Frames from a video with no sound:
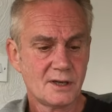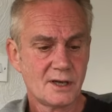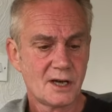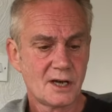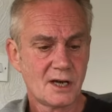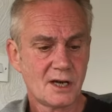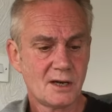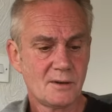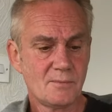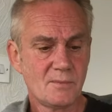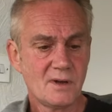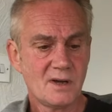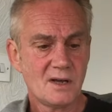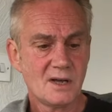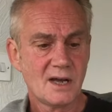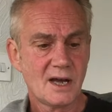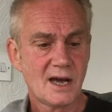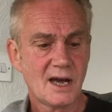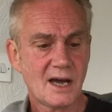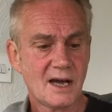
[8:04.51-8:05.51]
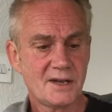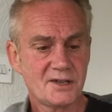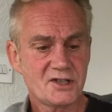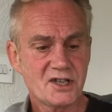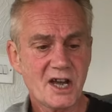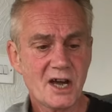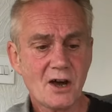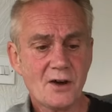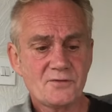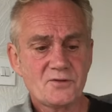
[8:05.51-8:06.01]

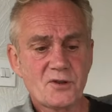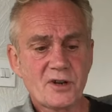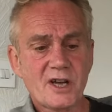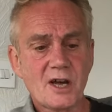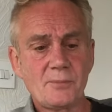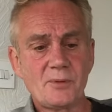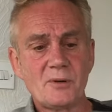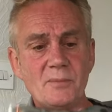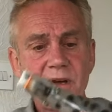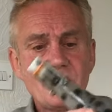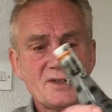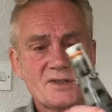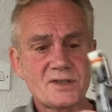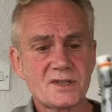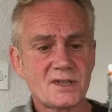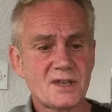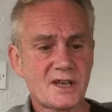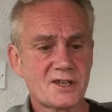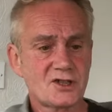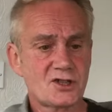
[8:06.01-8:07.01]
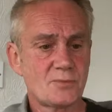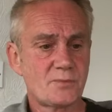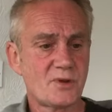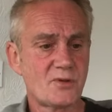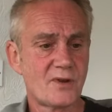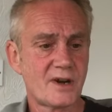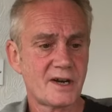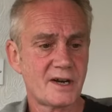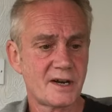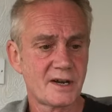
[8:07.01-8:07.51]
After a couple of months, that should be
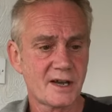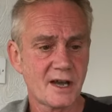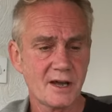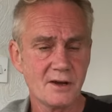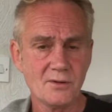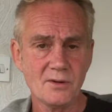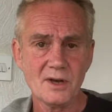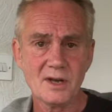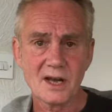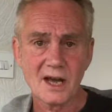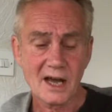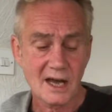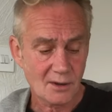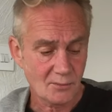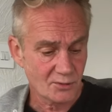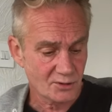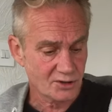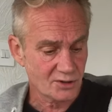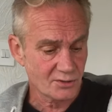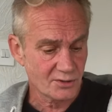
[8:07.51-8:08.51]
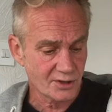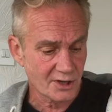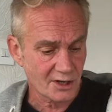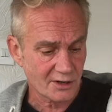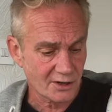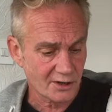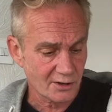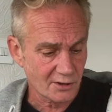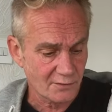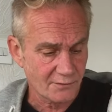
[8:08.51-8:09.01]
ready to go, and we'll do
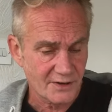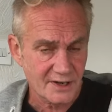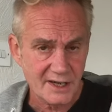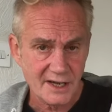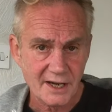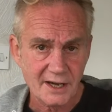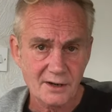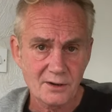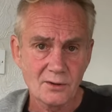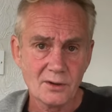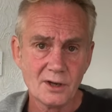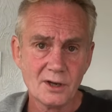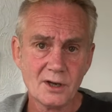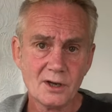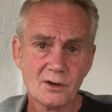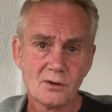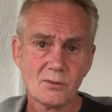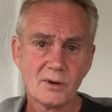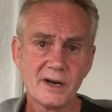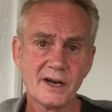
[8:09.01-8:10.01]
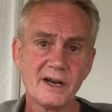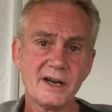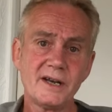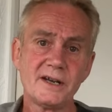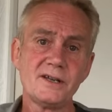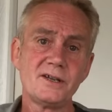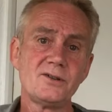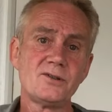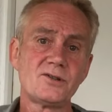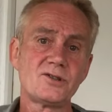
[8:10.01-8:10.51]
another little video where
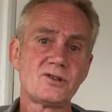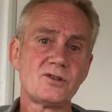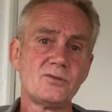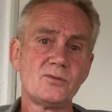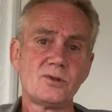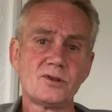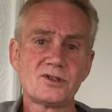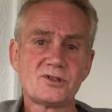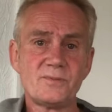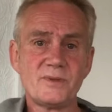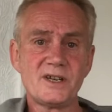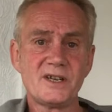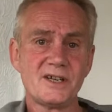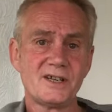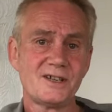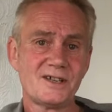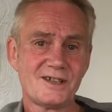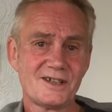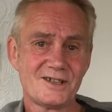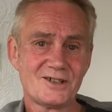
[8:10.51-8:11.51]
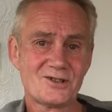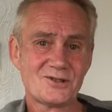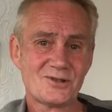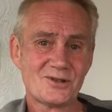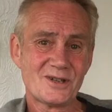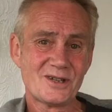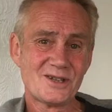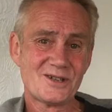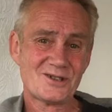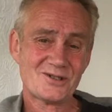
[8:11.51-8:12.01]
you shall watch me
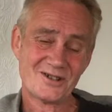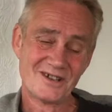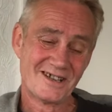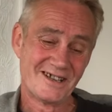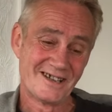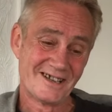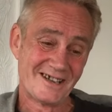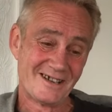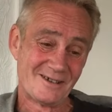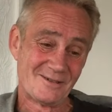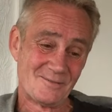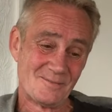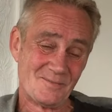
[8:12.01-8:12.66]
enjoy drinking it.